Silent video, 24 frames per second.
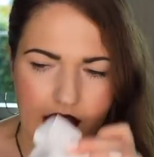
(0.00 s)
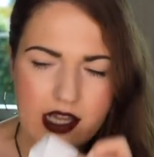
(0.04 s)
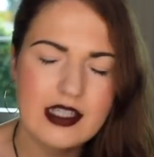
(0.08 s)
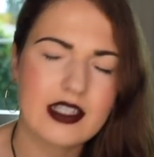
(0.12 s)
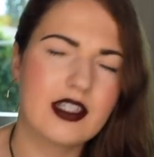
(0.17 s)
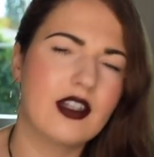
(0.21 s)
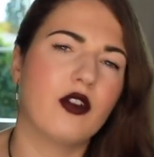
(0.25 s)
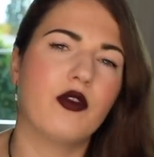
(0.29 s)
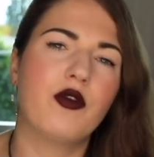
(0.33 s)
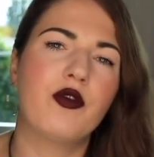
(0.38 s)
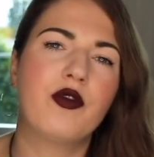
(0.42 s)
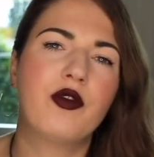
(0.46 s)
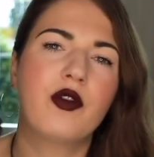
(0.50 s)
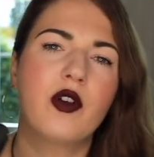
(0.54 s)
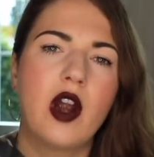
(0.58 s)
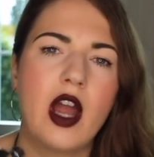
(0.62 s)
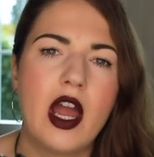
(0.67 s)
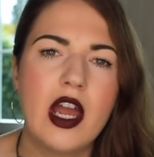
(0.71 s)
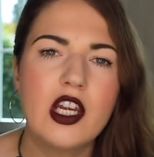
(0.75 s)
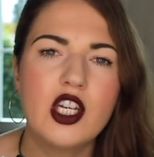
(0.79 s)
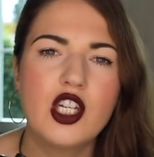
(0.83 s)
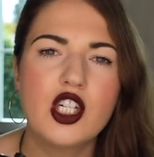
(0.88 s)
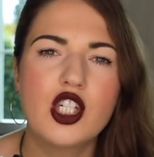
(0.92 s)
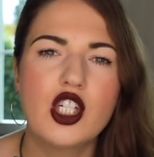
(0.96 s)
It's
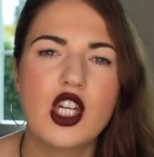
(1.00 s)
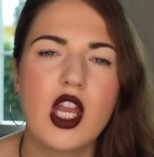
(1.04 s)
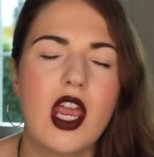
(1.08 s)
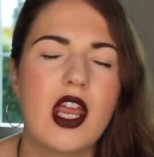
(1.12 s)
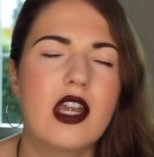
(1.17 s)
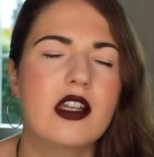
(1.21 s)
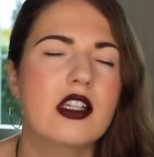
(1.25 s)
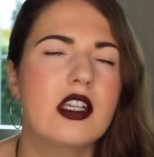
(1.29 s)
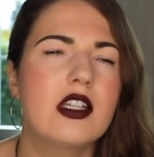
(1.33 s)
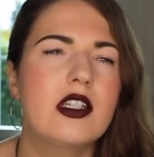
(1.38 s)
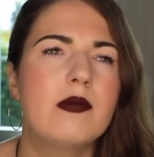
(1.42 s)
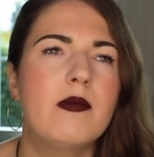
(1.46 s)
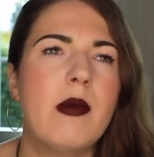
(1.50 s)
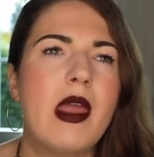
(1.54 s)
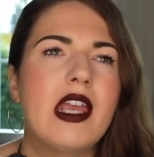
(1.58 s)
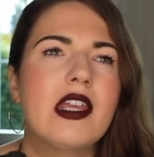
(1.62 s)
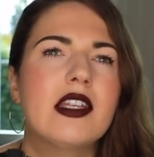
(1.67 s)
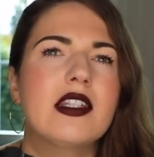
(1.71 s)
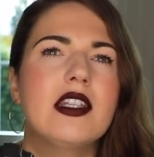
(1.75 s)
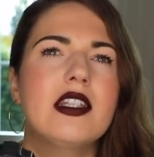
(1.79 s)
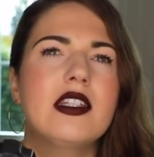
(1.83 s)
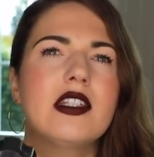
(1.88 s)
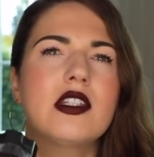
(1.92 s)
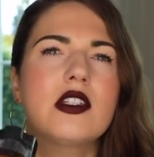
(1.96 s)
fresh. It just
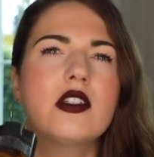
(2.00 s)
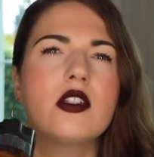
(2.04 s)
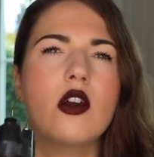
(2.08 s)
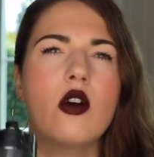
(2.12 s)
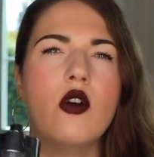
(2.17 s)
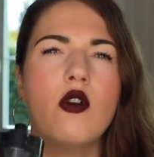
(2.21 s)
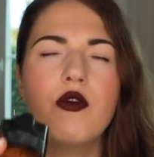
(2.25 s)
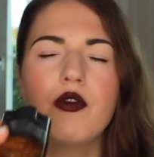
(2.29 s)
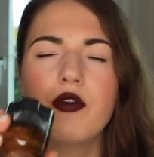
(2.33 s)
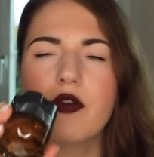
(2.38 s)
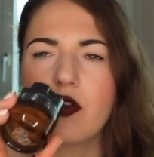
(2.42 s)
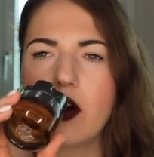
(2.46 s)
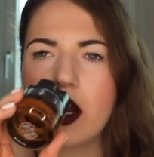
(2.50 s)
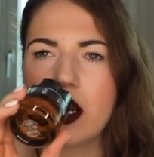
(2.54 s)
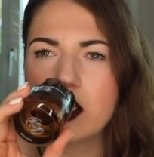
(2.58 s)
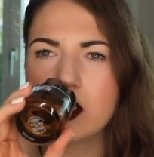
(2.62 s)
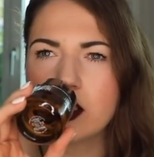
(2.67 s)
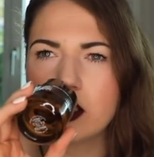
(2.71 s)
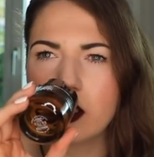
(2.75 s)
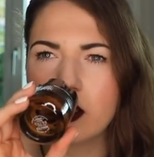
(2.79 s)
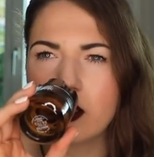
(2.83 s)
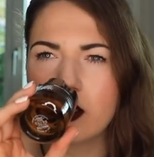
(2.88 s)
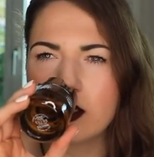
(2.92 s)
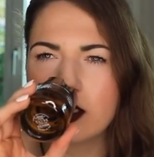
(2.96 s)
makes this so
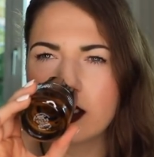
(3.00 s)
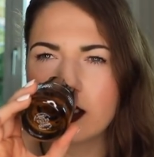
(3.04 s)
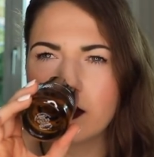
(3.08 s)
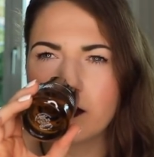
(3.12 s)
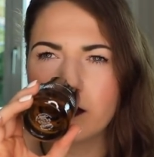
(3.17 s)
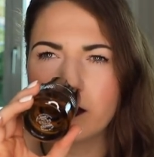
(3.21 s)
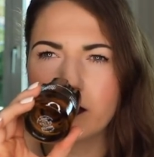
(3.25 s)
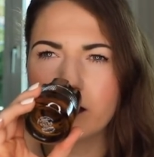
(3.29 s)
fresh and